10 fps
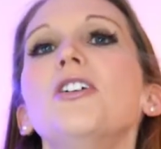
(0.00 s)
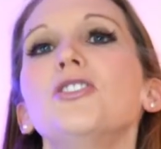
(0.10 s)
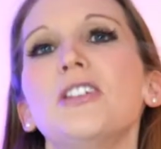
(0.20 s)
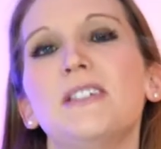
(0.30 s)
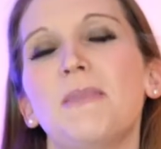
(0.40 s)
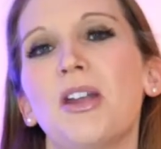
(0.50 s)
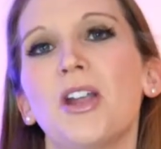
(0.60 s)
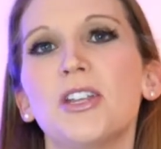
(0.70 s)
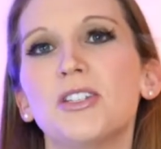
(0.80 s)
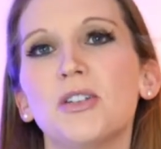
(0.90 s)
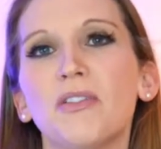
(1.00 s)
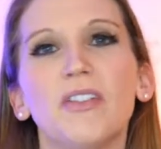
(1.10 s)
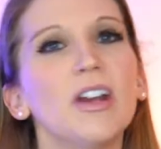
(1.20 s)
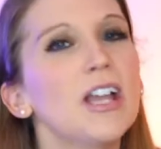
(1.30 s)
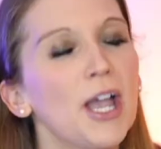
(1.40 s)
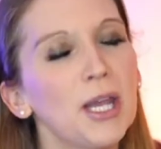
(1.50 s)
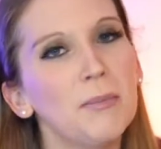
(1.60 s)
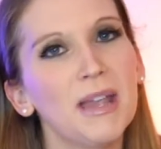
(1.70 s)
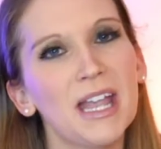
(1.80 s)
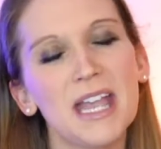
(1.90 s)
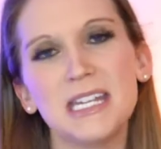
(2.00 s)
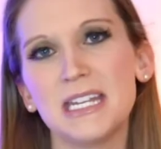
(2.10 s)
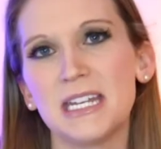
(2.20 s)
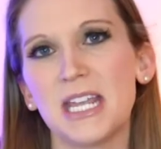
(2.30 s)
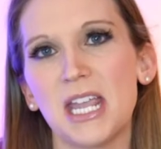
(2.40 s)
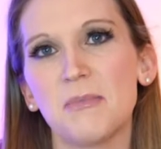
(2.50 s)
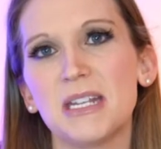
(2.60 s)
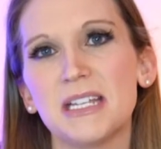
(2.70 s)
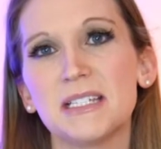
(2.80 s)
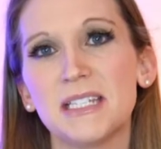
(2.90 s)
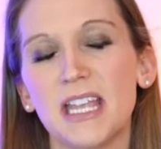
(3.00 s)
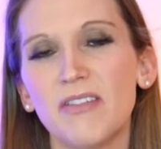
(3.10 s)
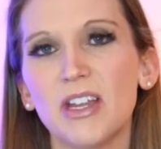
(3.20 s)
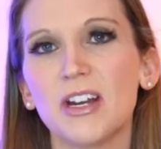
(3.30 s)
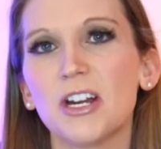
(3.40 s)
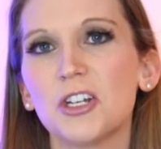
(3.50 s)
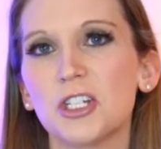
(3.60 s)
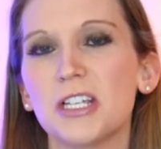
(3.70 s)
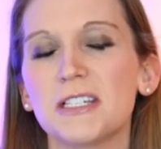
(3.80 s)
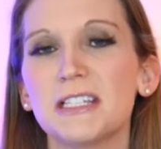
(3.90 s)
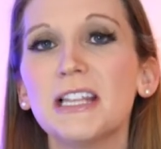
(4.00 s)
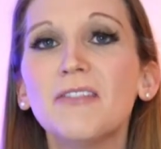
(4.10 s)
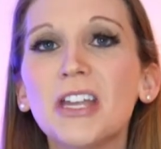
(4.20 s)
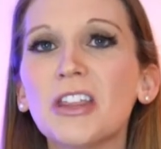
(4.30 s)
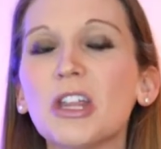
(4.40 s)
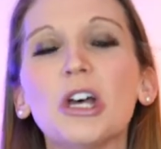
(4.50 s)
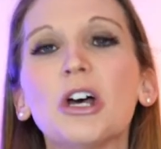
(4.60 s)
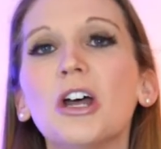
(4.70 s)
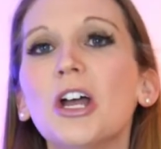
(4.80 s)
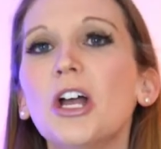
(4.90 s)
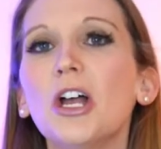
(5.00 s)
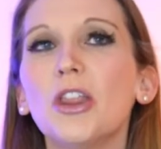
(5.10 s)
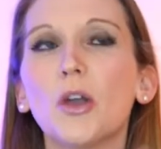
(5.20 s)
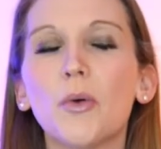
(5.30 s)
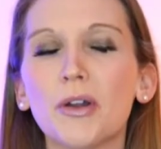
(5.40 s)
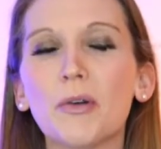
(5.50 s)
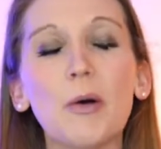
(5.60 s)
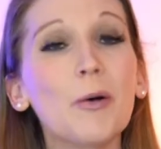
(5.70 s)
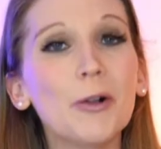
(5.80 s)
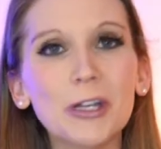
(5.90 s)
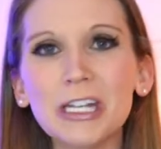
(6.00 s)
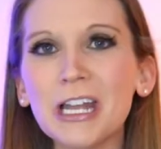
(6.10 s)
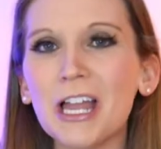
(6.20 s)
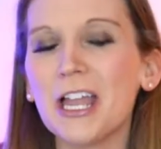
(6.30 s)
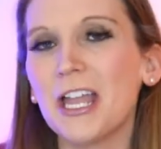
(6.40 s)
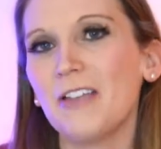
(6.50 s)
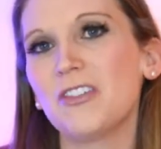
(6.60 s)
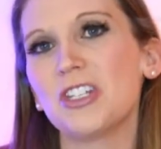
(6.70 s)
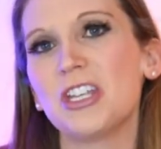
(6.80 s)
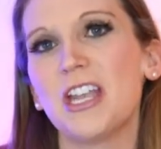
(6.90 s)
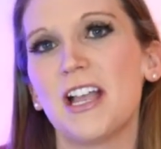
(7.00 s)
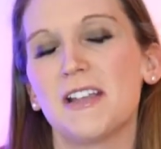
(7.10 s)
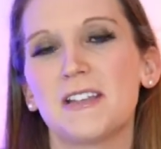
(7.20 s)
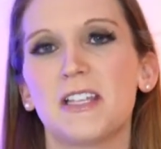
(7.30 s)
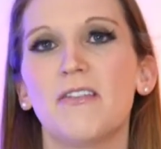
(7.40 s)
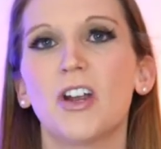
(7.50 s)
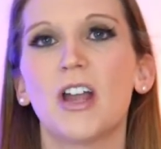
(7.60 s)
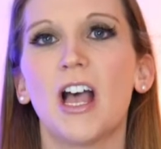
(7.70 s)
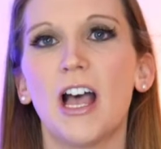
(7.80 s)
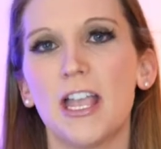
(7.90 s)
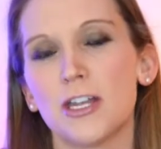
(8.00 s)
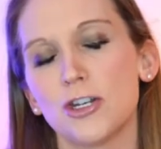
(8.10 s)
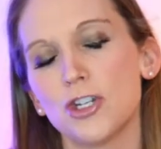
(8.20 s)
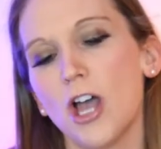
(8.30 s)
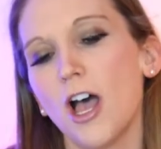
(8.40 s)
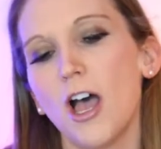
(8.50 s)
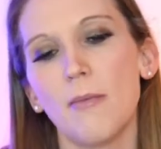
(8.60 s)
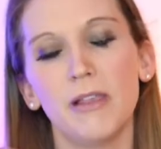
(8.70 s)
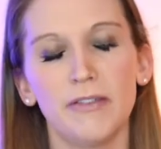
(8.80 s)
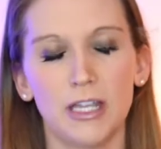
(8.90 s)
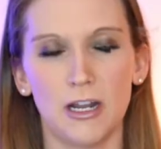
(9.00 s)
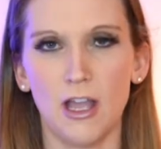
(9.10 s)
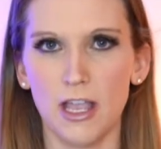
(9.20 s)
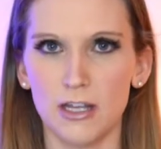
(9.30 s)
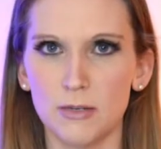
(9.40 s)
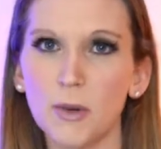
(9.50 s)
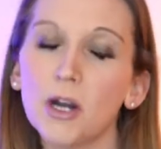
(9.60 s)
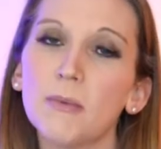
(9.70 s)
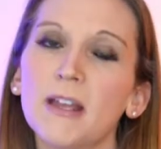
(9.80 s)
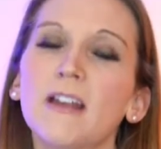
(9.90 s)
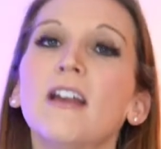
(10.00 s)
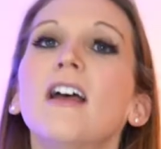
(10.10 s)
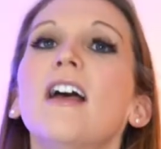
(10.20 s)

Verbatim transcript: She's married to a very kind man named Xavier. She's living the, the quote unquote good life. She has a very high-end job, living in a high-end apartment.